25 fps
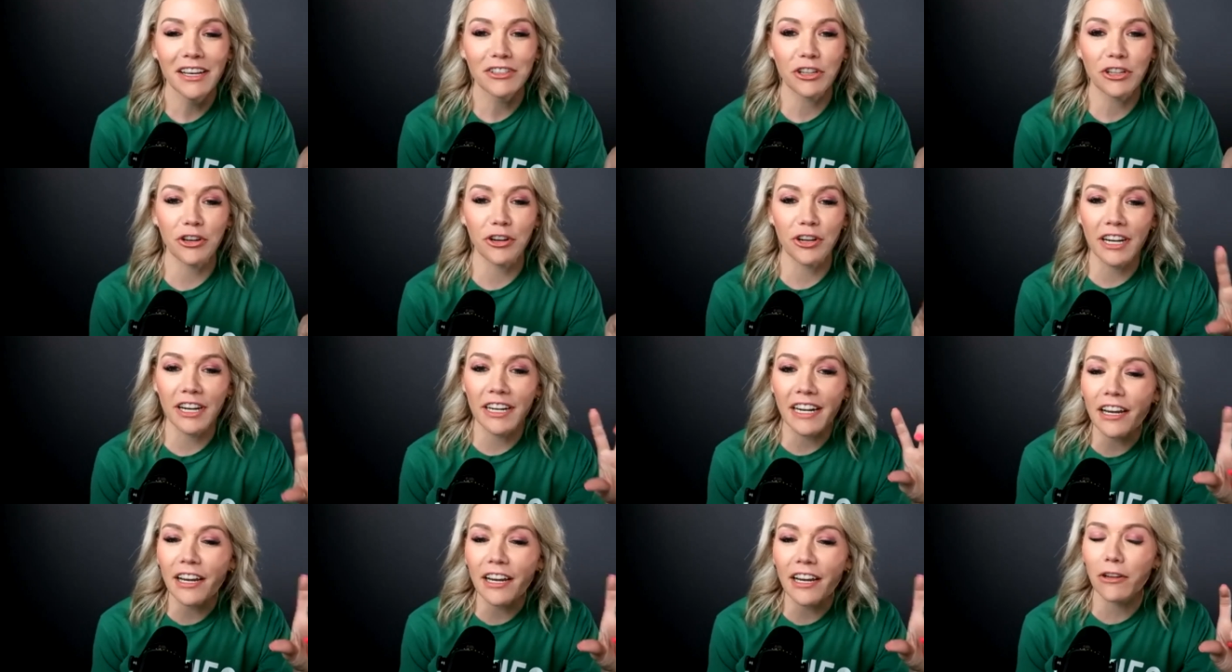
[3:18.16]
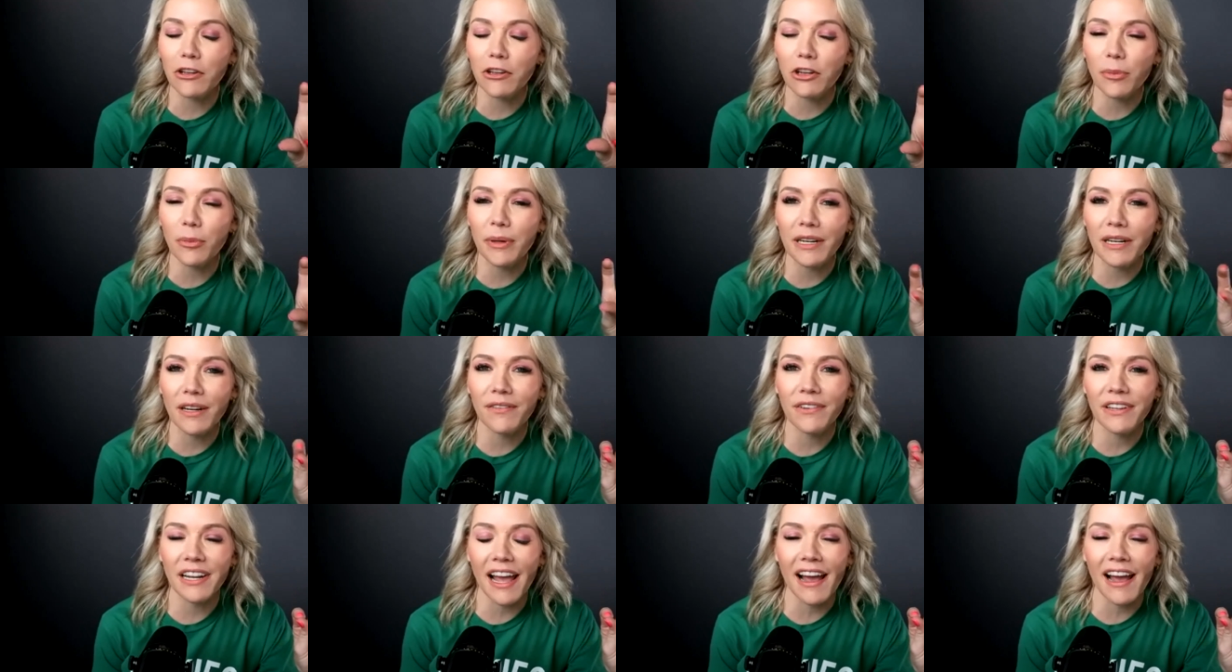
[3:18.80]
So you're going to hear a little
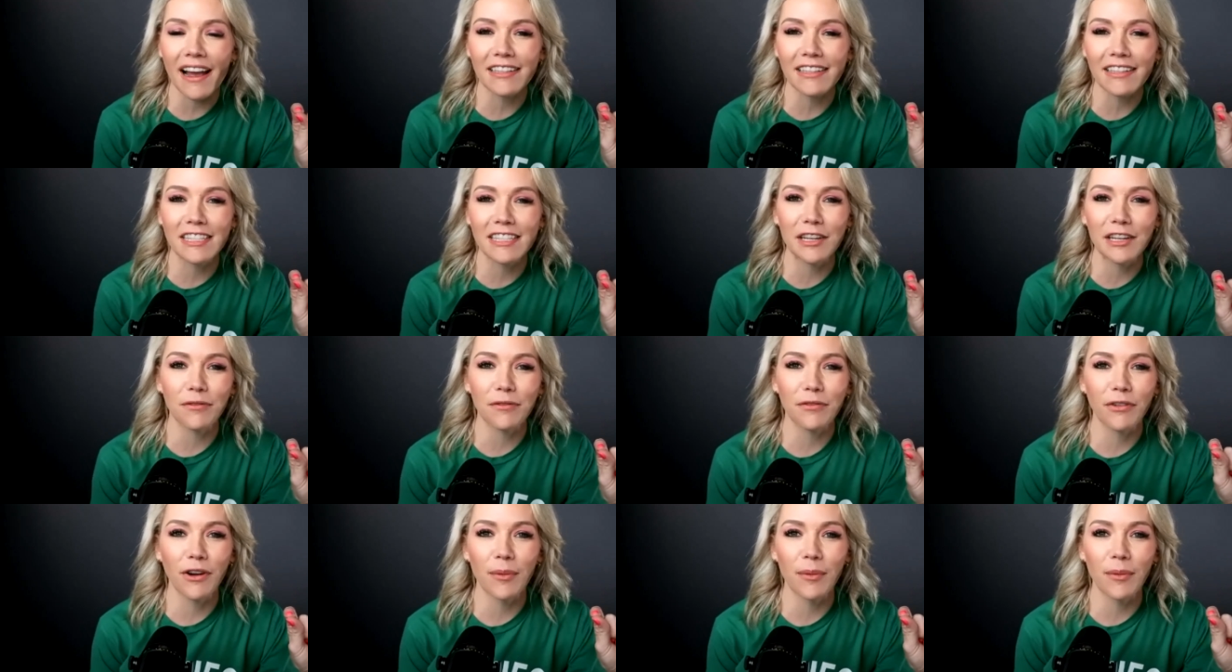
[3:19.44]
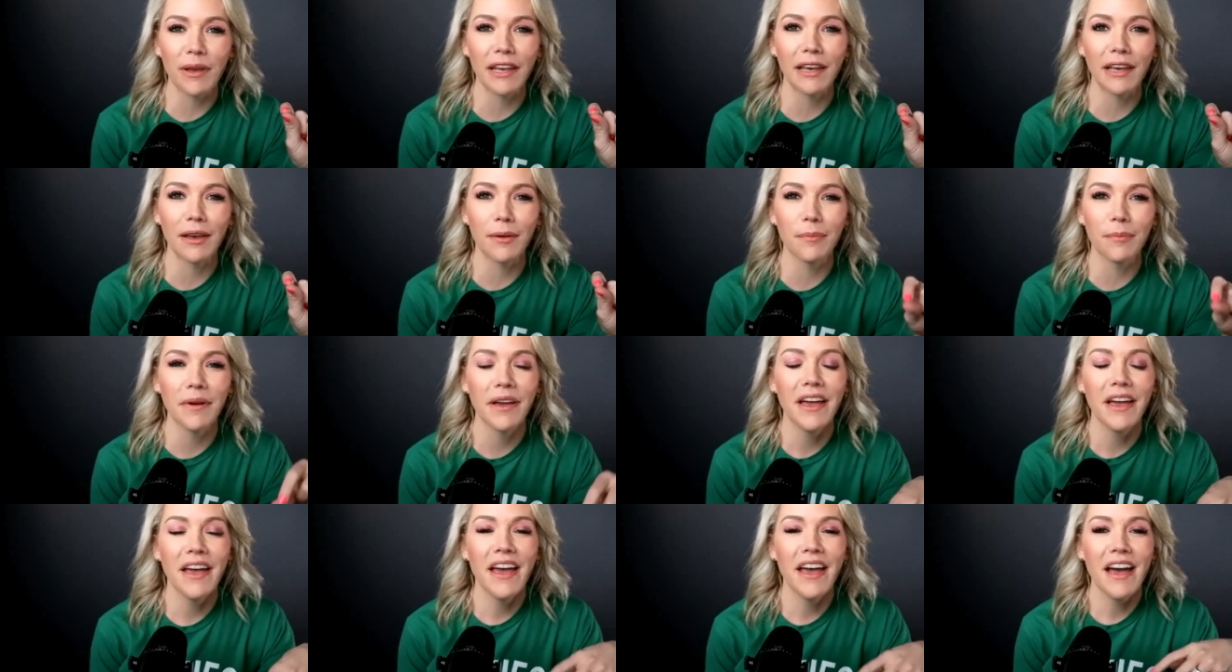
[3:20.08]
bit of an accent from
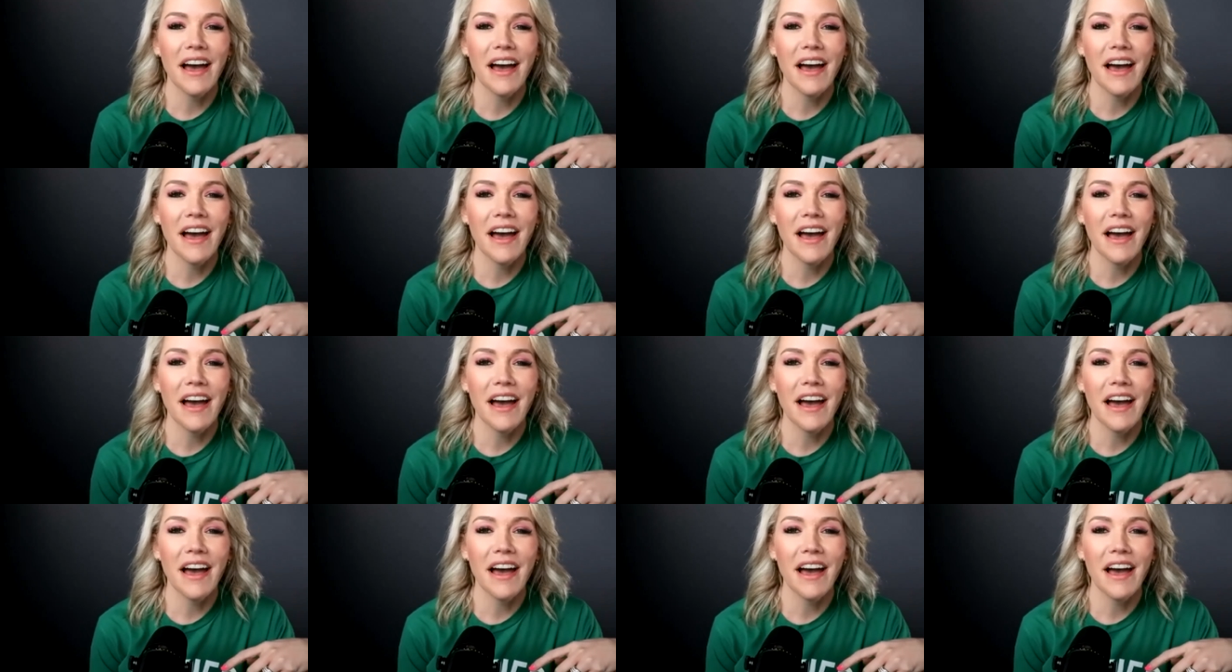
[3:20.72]
him.